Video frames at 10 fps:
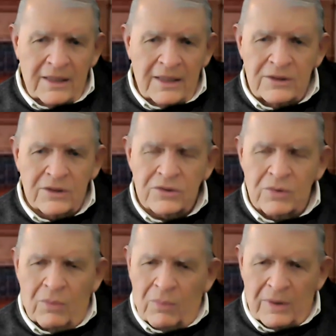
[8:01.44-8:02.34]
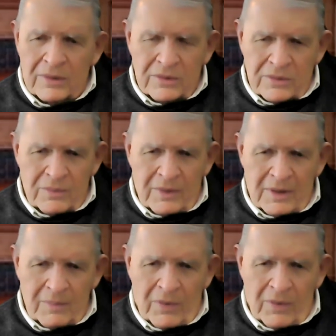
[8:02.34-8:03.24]
they just don't want to do
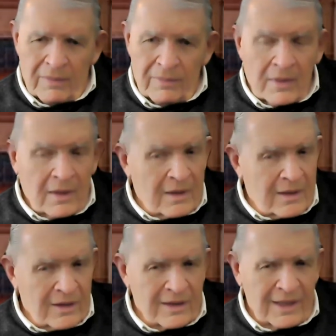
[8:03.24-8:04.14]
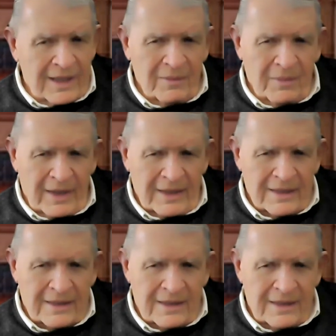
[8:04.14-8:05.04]
anymore. Think about
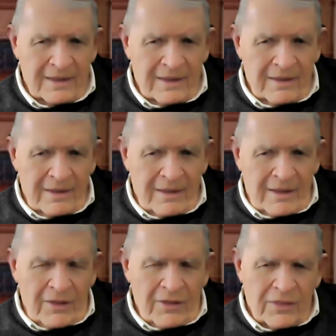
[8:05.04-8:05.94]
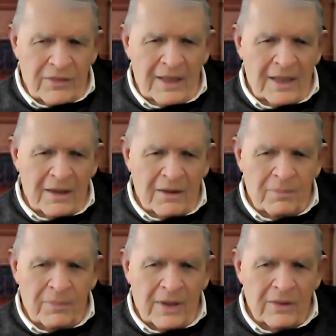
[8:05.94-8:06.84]
it. Think
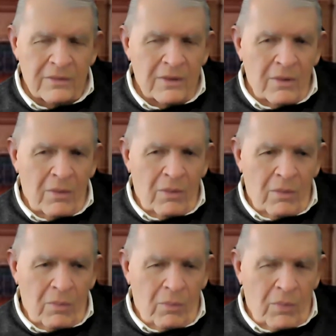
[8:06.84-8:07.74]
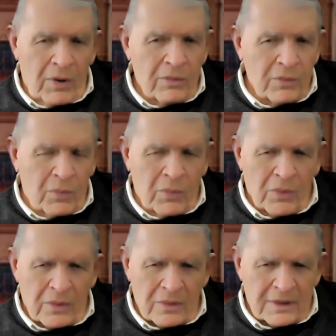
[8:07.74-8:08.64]
about where the
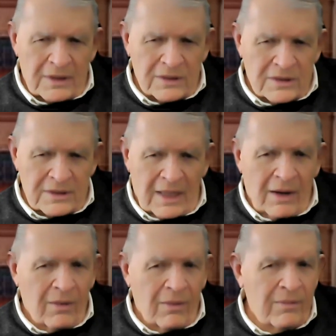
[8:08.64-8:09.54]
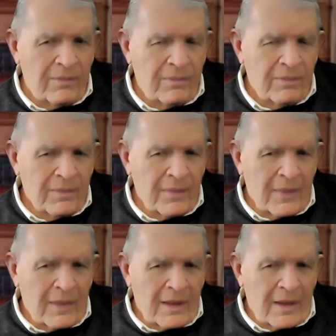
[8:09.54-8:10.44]
world is now
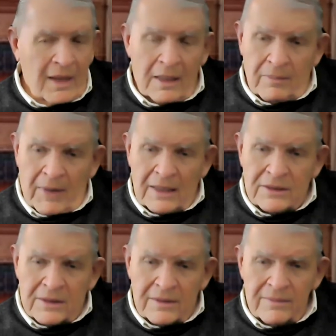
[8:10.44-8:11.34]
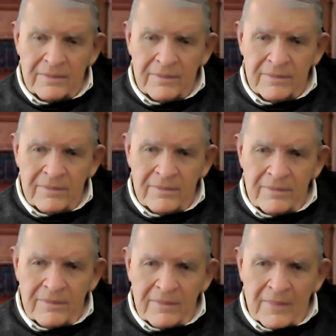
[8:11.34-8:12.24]
and imagine
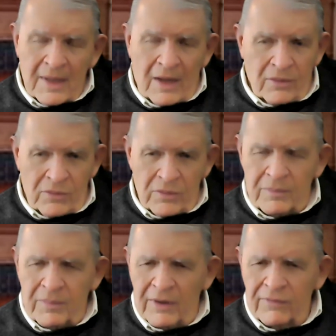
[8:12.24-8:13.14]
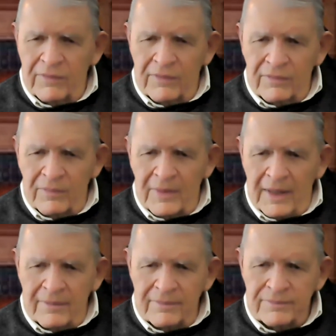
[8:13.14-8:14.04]
how you can benefit from that.